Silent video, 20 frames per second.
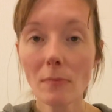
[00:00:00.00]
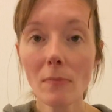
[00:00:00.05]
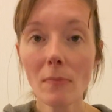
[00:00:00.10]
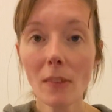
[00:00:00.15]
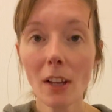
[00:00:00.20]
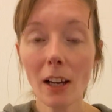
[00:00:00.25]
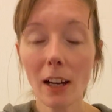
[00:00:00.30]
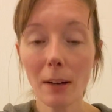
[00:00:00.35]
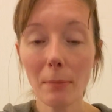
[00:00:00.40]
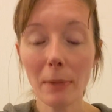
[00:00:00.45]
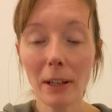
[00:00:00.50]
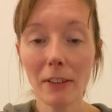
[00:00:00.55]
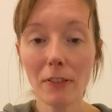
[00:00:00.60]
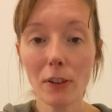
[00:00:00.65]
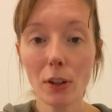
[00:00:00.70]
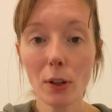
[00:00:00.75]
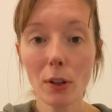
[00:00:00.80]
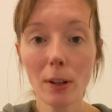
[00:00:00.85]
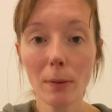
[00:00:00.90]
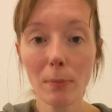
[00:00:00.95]
If
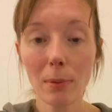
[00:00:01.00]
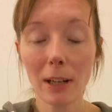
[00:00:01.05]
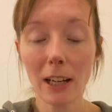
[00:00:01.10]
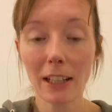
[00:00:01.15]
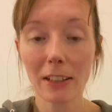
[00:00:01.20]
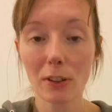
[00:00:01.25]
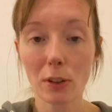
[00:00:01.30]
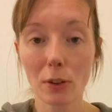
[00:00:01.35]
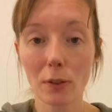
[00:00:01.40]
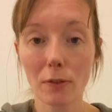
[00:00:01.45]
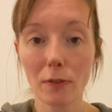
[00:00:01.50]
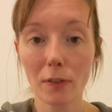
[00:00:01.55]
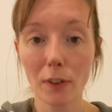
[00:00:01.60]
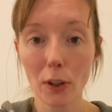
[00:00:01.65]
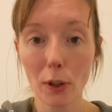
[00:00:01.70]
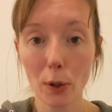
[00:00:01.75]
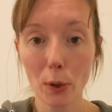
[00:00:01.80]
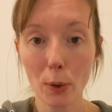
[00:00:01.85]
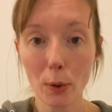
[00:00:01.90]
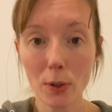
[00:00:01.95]
you can plan your
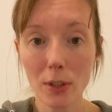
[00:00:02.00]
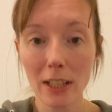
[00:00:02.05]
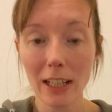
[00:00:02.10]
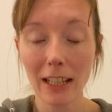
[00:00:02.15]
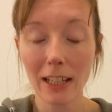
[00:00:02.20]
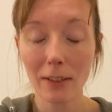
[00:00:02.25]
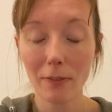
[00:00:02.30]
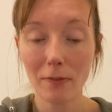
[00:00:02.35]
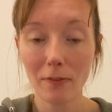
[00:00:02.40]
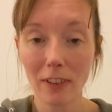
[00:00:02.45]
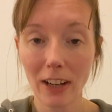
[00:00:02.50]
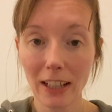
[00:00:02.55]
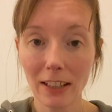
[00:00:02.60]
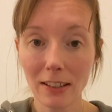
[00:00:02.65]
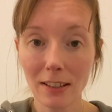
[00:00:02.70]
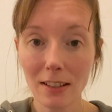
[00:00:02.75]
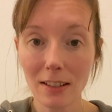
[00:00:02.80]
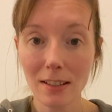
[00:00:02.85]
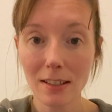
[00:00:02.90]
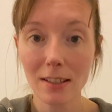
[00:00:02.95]
food in
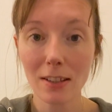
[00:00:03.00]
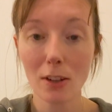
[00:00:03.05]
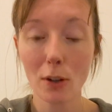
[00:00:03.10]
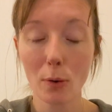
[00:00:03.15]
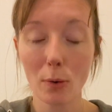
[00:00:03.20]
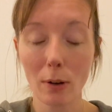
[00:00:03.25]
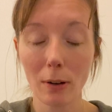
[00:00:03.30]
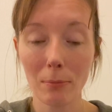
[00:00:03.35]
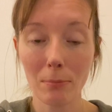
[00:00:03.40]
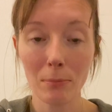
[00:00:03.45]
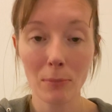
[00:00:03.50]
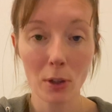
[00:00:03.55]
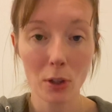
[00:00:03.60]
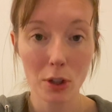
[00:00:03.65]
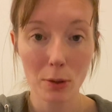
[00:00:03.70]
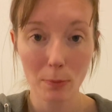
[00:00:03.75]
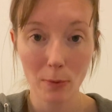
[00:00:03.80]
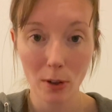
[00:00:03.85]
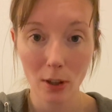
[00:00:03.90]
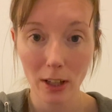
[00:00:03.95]
advance, you are much
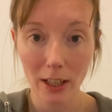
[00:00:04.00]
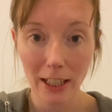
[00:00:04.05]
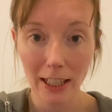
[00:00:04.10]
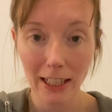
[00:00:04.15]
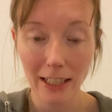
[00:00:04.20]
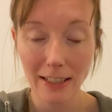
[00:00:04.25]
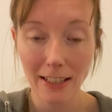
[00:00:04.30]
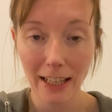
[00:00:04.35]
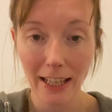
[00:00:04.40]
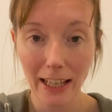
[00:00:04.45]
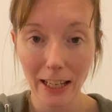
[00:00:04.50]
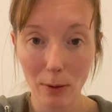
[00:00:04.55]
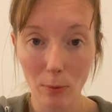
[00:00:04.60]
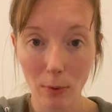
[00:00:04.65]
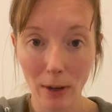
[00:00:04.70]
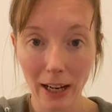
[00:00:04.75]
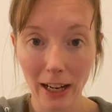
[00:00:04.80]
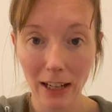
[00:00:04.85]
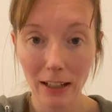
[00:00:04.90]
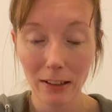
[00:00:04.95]
more likely to eat
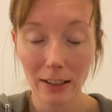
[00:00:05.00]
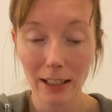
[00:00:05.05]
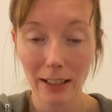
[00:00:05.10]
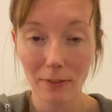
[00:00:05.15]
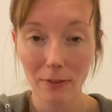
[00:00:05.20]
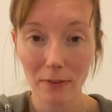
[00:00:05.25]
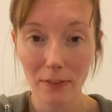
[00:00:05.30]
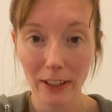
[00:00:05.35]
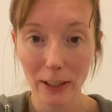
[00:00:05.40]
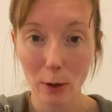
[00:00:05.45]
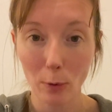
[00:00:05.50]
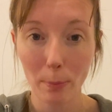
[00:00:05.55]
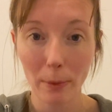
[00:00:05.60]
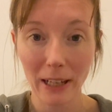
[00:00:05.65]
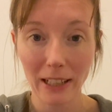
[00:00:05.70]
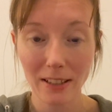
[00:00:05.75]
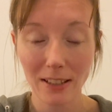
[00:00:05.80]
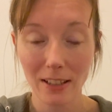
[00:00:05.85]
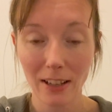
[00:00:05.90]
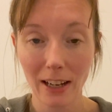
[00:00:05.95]
well and feel
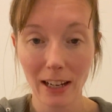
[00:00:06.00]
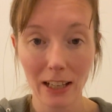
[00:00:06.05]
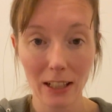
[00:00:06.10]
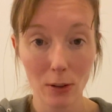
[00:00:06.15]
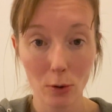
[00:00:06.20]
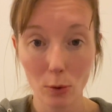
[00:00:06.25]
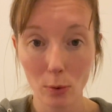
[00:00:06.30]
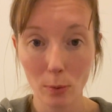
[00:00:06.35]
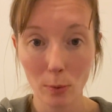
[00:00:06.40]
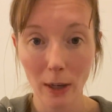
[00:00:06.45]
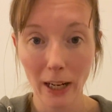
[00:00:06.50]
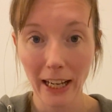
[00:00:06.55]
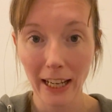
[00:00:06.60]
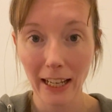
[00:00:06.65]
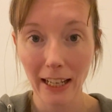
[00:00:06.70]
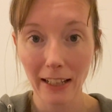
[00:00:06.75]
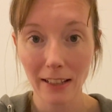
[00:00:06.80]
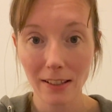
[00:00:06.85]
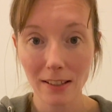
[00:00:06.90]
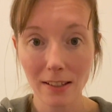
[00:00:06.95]
better in all
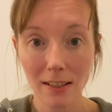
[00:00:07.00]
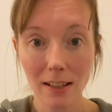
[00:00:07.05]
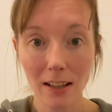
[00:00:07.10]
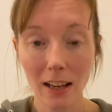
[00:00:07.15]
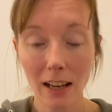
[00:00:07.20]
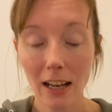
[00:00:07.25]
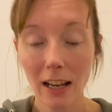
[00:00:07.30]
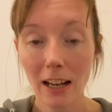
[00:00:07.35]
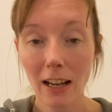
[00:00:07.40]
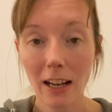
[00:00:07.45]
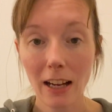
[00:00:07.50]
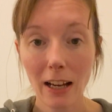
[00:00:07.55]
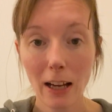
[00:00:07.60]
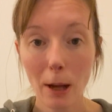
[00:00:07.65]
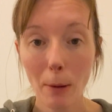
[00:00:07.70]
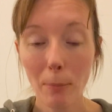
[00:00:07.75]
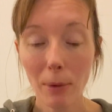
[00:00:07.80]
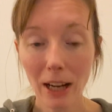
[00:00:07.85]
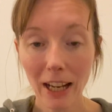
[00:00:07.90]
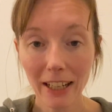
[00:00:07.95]
ways.
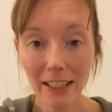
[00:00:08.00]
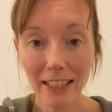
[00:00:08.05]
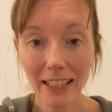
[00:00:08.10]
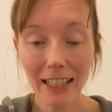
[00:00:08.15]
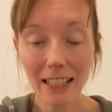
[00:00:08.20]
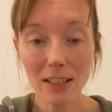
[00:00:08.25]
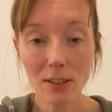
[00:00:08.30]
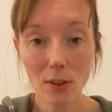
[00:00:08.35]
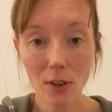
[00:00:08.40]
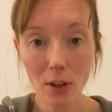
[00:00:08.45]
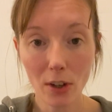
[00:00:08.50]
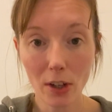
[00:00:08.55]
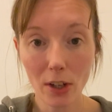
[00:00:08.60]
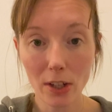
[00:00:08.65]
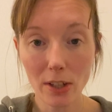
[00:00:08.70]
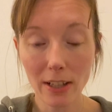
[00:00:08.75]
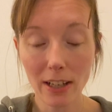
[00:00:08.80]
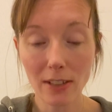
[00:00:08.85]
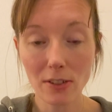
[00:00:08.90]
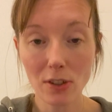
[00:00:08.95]
Planning is good,
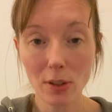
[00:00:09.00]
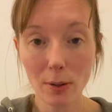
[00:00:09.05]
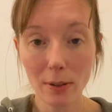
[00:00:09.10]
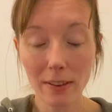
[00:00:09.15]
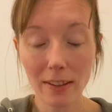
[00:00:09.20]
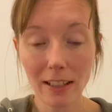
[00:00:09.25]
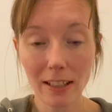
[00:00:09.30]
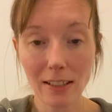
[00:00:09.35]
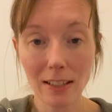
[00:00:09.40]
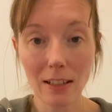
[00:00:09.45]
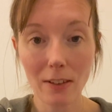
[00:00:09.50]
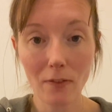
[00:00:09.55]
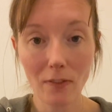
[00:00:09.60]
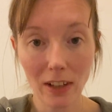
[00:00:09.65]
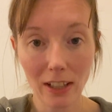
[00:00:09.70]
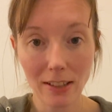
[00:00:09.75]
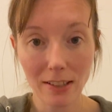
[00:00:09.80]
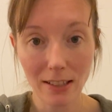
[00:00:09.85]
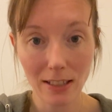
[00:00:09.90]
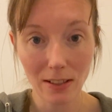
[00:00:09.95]
and doing things in
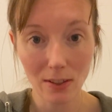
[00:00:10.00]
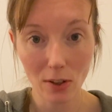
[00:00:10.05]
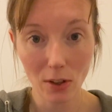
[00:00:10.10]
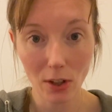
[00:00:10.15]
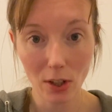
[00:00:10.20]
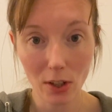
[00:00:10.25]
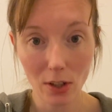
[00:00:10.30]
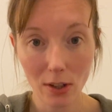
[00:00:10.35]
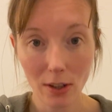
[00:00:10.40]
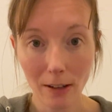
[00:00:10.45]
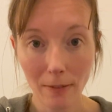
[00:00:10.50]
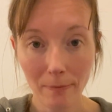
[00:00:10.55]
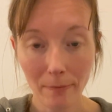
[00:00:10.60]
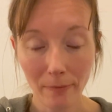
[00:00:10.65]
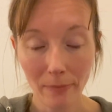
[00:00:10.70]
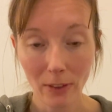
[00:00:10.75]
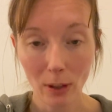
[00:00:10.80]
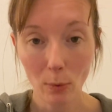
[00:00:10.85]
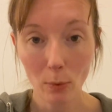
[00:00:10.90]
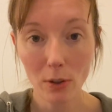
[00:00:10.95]
advance is good.
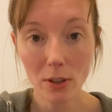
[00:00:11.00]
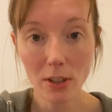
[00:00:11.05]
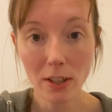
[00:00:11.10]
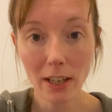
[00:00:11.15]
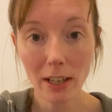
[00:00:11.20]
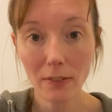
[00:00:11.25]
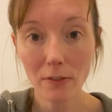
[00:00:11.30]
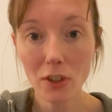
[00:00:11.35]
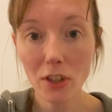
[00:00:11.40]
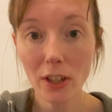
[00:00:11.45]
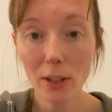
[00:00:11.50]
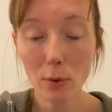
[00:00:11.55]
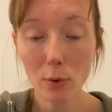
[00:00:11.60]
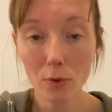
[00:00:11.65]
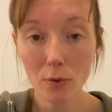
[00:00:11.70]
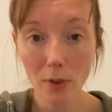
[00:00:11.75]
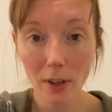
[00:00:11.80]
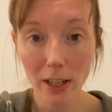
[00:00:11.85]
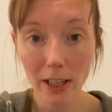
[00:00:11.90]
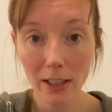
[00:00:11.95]
Once you have
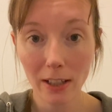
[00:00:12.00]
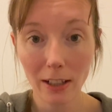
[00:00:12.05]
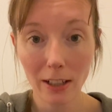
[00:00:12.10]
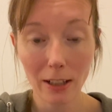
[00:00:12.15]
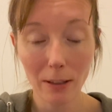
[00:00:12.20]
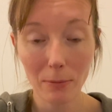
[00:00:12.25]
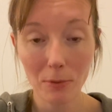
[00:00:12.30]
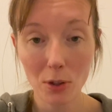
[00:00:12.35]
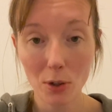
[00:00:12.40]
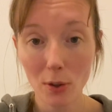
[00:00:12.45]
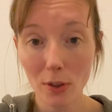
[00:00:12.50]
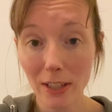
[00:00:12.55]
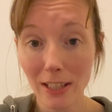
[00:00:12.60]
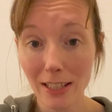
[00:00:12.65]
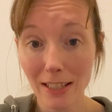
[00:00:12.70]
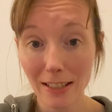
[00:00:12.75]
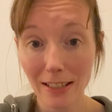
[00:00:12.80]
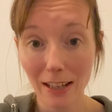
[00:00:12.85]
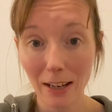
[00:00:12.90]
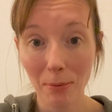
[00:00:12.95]
children, and I'm sure this
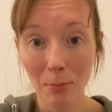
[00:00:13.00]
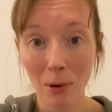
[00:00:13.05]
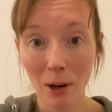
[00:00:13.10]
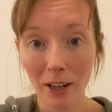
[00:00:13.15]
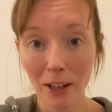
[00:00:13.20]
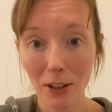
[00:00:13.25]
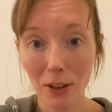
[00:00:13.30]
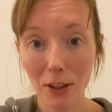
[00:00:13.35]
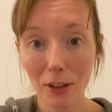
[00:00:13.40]
is in my other